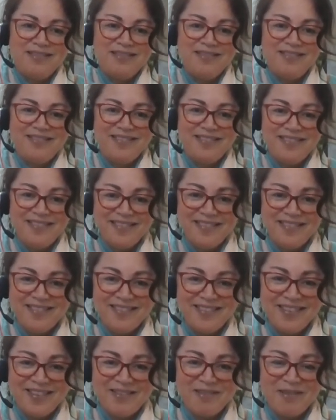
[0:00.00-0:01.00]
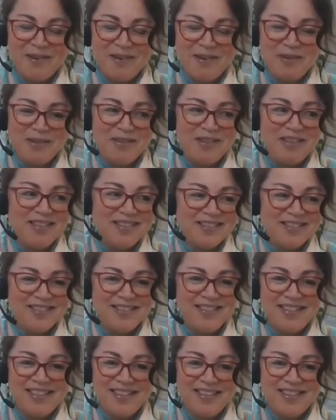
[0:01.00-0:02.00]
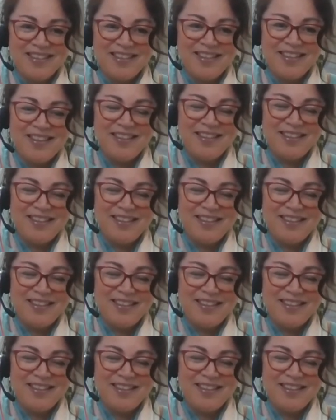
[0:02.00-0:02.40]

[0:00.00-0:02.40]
and growing trusts and things like that.